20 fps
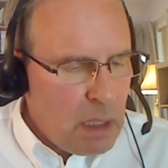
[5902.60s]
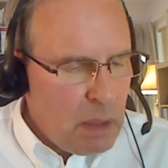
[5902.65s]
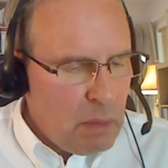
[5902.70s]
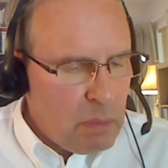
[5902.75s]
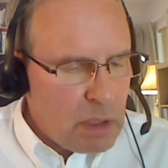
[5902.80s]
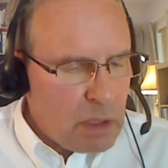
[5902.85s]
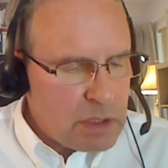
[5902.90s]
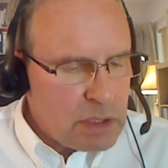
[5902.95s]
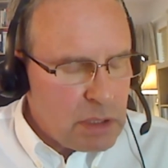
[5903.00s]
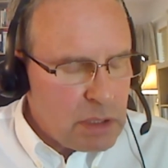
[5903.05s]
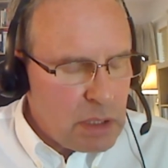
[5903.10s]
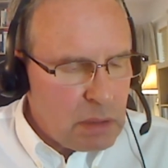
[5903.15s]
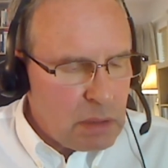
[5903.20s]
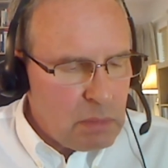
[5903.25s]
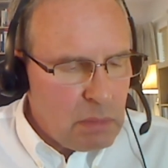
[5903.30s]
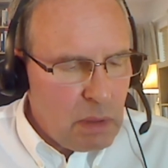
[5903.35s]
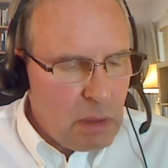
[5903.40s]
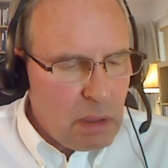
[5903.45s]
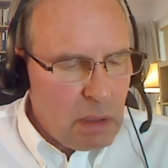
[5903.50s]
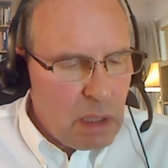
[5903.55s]
Russia
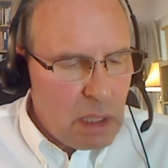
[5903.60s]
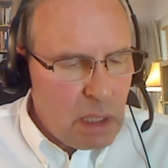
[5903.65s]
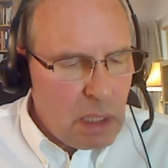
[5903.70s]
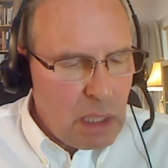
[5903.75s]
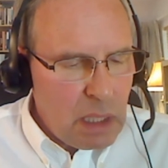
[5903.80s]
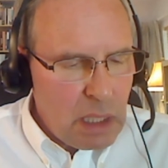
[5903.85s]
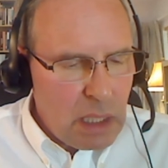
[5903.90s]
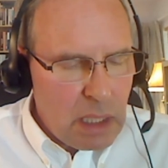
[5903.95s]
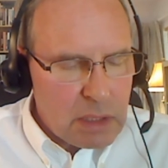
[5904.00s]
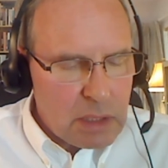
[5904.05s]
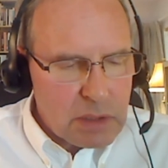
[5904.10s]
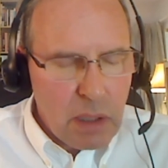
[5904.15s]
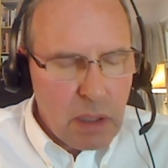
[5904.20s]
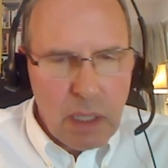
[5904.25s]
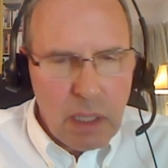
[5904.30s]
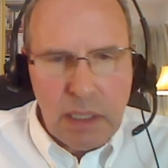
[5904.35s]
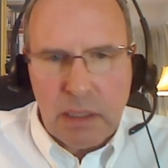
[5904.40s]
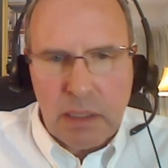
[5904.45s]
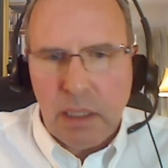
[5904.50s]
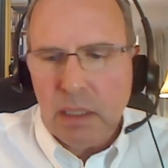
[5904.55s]
has
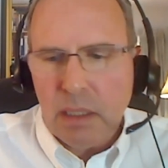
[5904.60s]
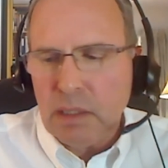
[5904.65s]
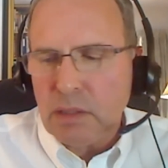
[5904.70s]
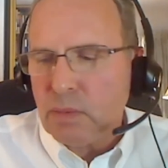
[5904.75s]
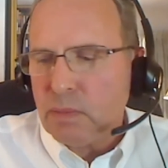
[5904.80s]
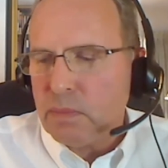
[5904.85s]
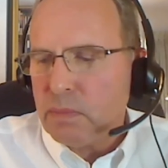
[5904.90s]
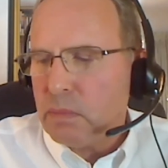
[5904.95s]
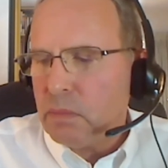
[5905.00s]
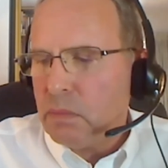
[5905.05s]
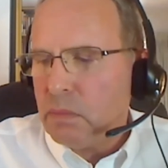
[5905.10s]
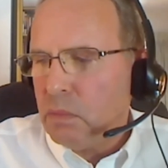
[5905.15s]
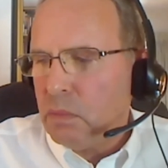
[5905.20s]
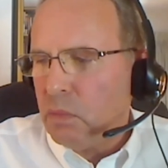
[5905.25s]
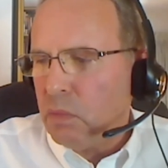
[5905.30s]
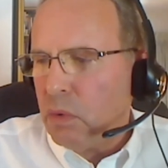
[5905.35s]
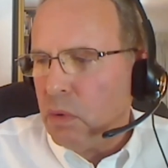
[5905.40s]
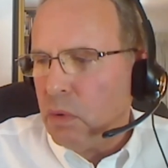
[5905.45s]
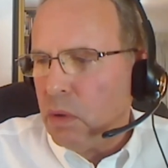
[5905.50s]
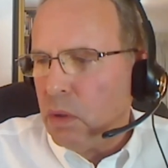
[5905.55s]
gone into this
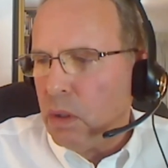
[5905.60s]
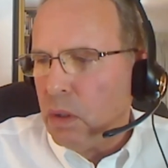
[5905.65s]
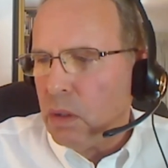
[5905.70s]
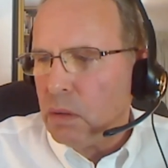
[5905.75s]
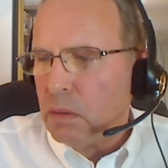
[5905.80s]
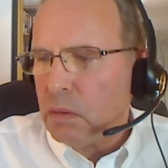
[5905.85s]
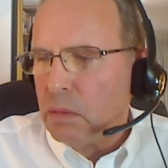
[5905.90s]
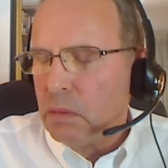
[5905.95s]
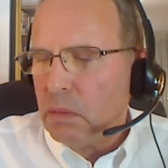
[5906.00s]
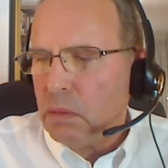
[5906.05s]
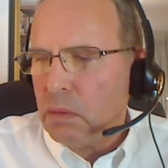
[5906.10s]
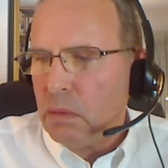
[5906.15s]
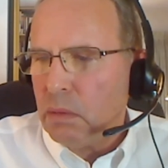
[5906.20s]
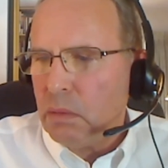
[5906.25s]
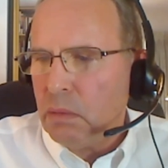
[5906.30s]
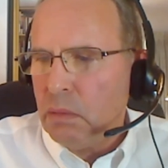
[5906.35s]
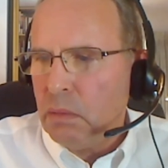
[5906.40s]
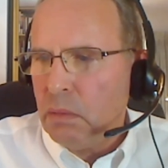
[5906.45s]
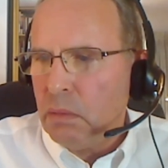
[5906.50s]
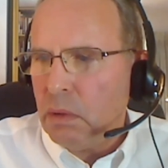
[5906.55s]
war
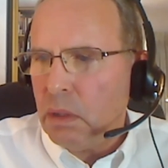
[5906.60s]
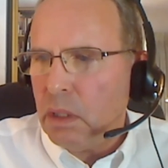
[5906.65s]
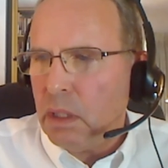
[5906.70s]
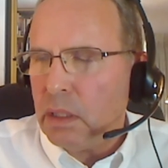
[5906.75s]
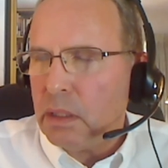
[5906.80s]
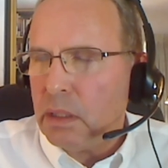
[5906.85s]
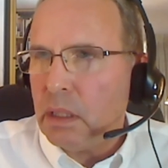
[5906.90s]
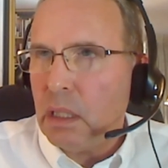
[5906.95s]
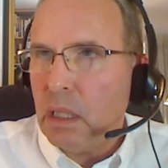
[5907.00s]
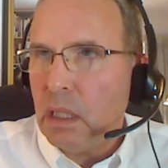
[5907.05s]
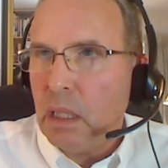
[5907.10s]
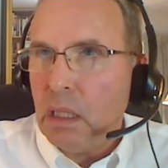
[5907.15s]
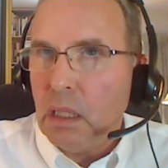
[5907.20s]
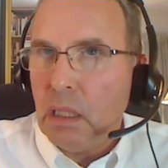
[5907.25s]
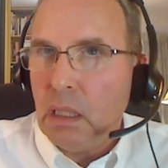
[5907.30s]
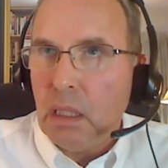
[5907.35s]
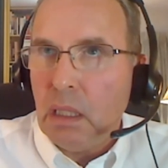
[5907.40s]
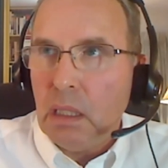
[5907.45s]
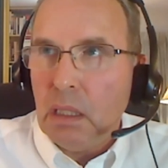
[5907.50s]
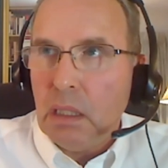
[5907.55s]
with
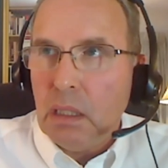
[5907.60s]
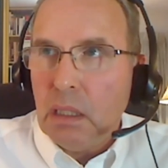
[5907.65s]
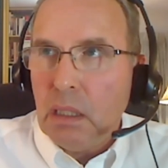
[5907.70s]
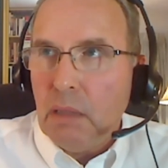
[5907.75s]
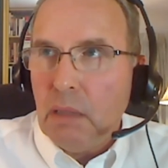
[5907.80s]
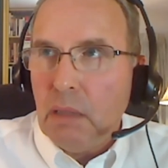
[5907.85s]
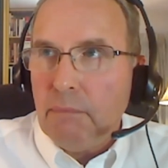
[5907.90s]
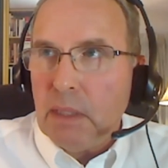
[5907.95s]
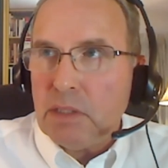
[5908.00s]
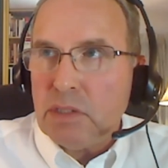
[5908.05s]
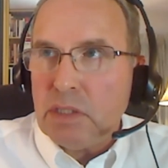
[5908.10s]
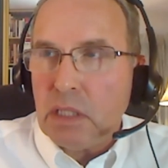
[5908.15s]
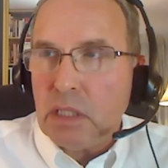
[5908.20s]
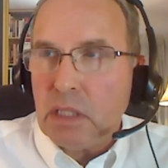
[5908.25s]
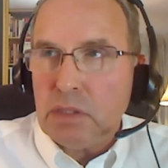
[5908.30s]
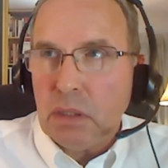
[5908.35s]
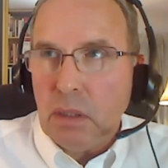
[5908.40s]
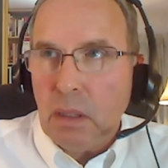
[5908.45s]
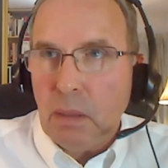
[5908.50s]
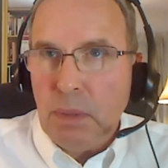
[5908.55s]

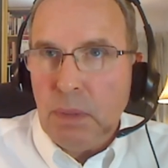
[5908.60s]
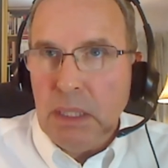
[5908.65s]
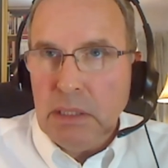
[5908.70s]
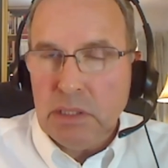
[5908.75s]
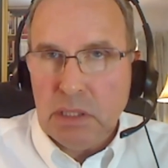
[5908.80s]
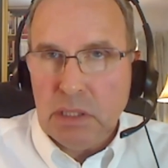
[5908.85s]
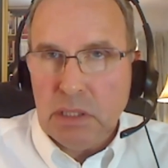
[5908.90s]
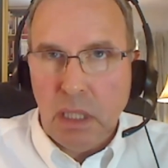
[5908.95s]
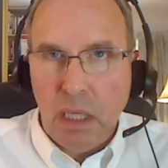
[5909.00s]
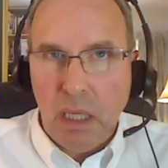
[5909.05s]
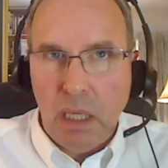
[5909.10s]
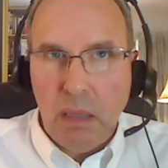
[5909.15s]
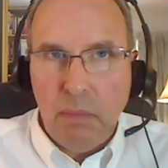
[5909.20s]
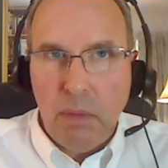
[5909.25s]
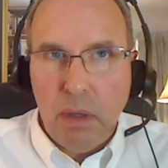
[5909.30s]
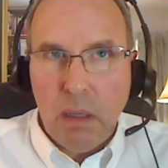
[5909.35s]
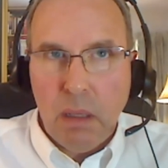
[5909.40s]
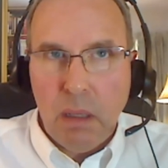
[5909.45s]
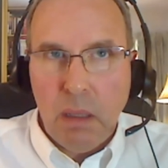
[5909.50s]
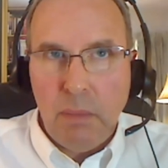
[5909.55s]
essentially a
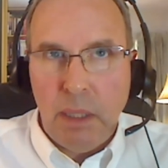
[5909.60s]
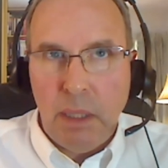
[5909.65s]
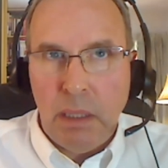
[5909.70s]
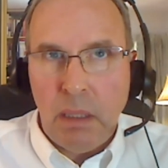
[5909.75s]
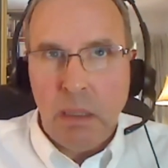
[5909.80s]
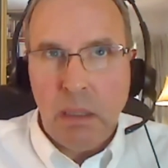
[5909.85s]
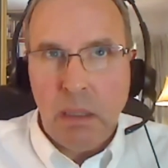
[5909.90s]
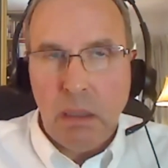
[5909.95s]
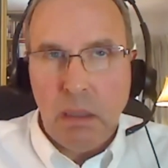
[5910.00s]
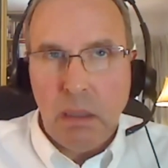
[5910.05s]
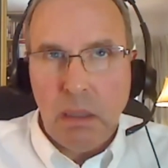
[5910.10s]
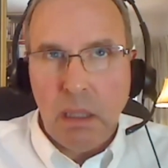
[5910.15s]
peacetime army.